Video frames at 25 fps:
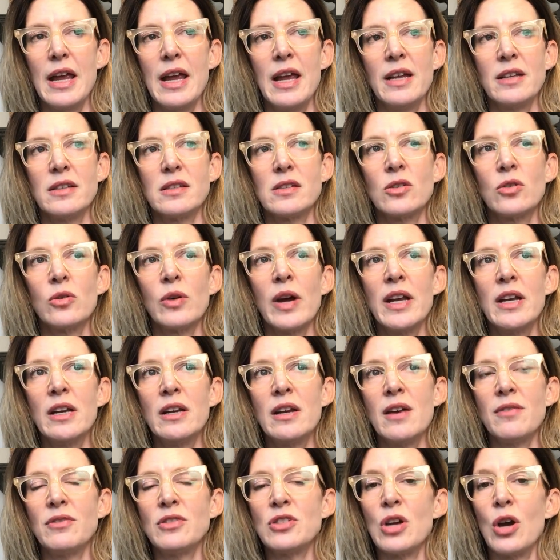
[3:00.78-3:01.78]
It's great
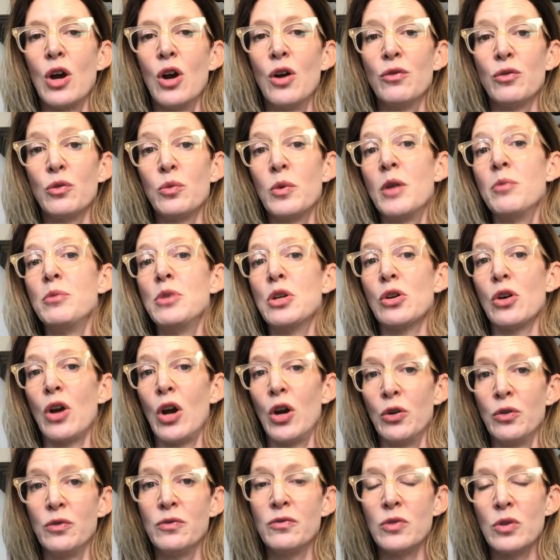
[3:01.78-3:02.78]
enough to overwhelm your
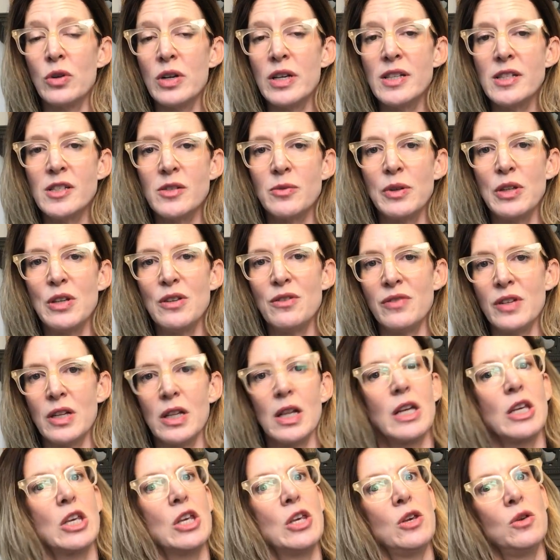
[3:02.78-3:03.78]
own voice when you feel
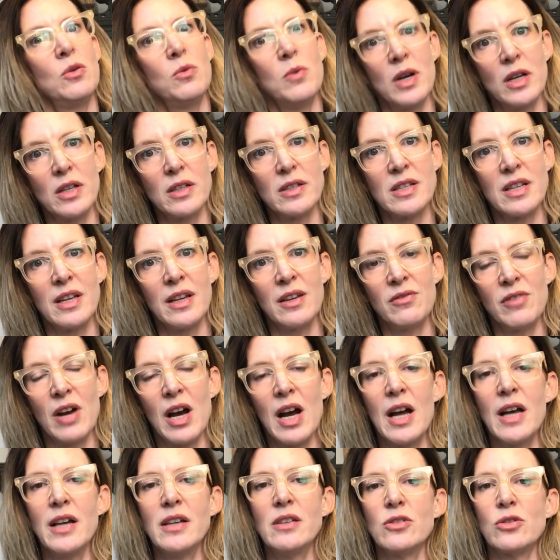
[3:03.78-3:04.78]
like you want to
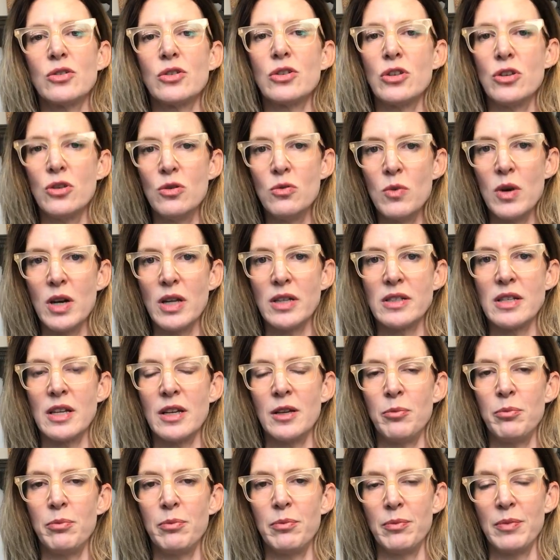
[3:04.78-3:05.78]
advise or you want to
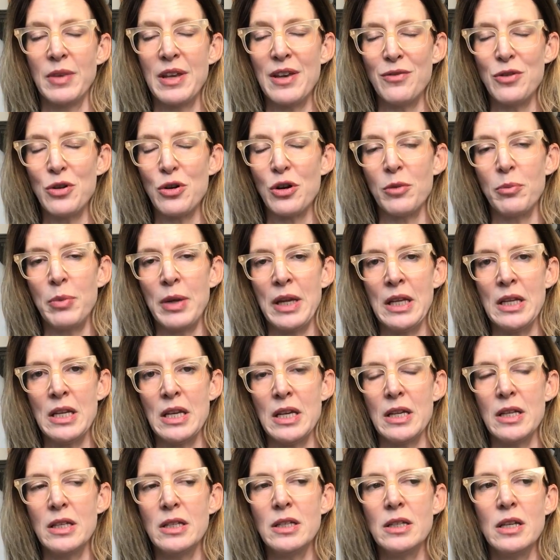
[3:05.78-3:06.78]
give your
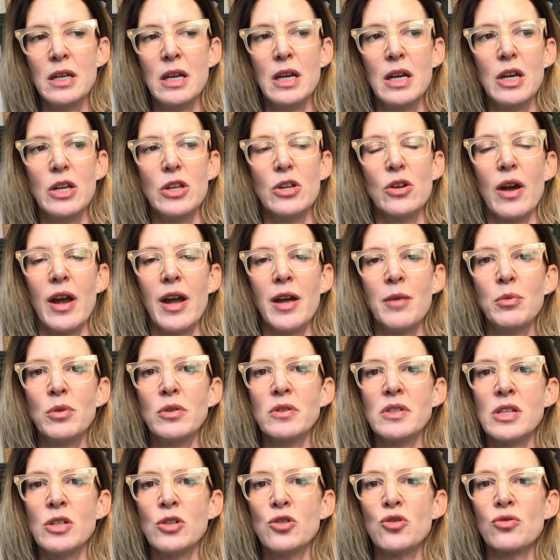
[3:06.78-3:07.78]
opinion. You're
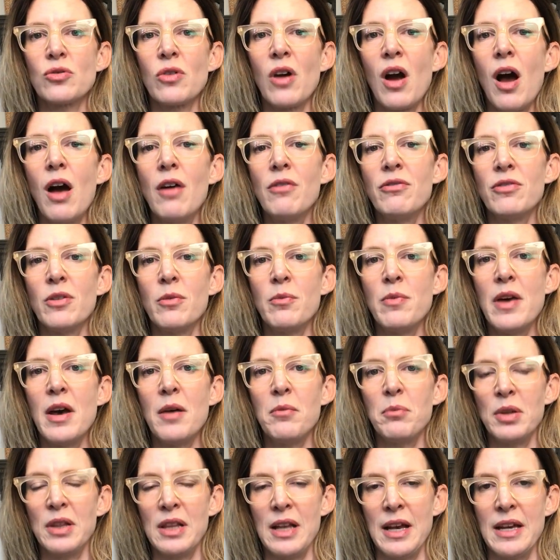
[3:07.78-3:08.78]
able to draw from
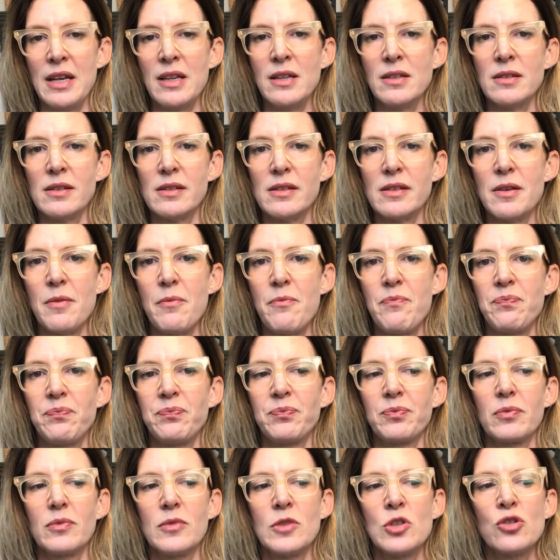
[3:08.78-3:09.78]
that place
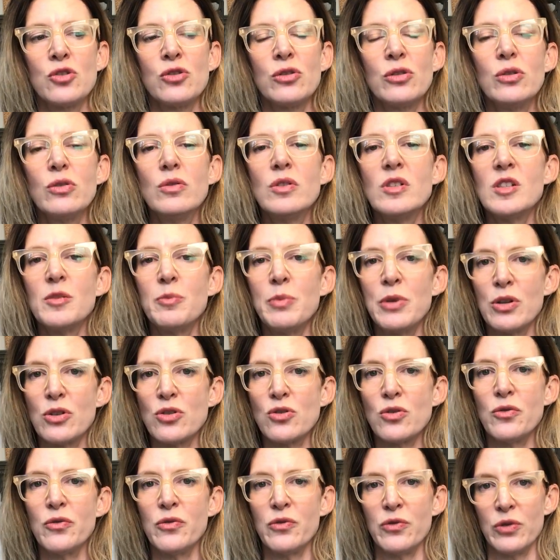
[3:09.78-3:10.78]
true
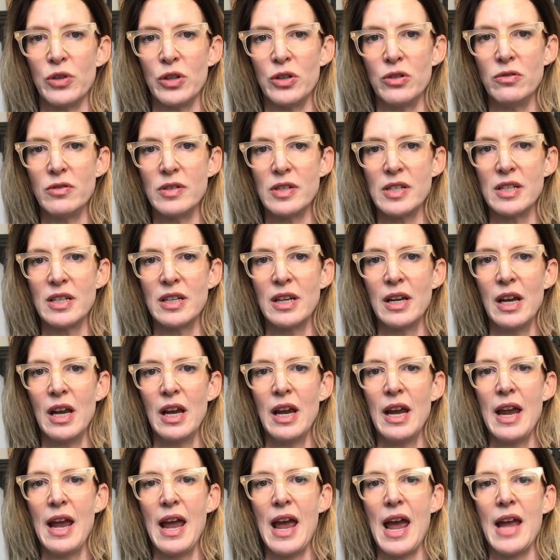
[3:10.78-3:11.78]
spiritual fruit
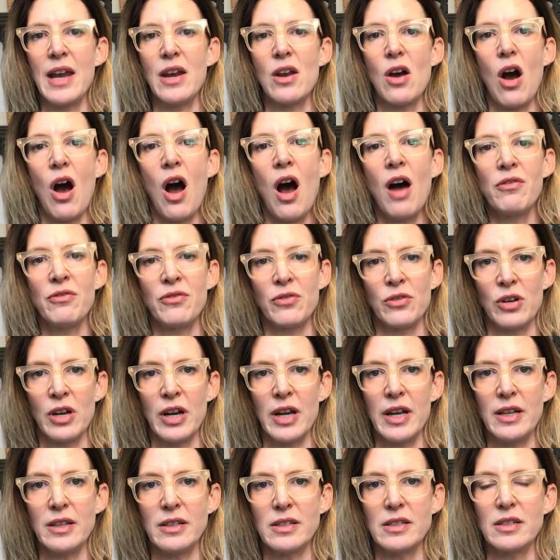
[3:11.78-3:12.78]
and offer
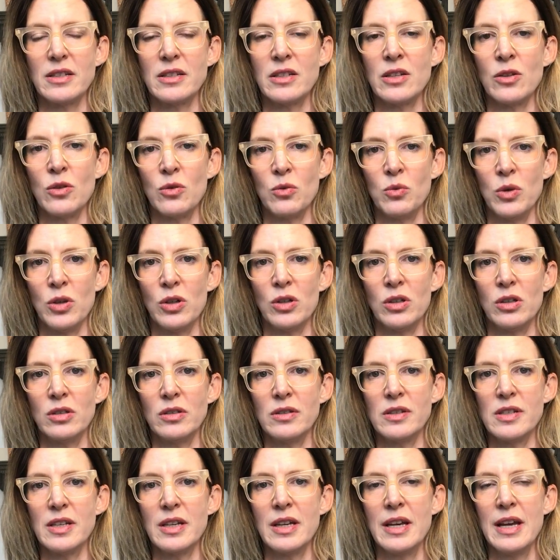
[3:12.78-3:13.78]
it to the
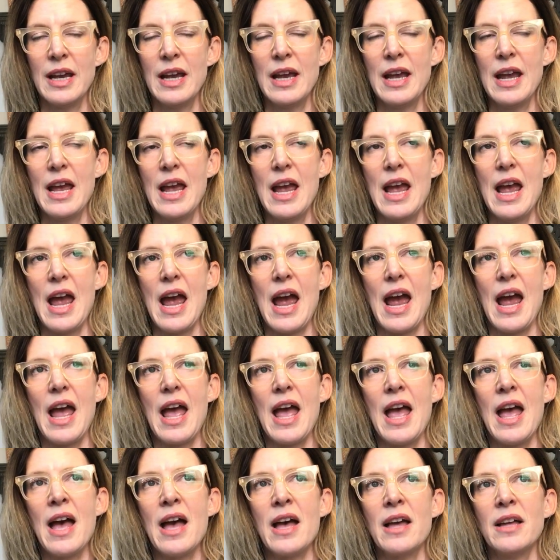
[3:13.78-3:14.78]
world.
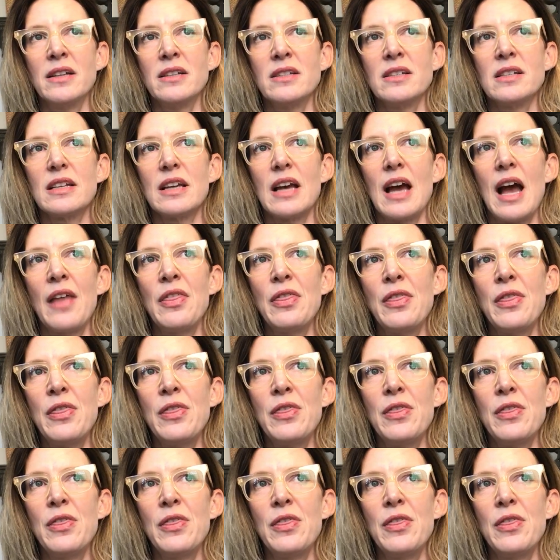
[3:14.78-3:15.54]
And I,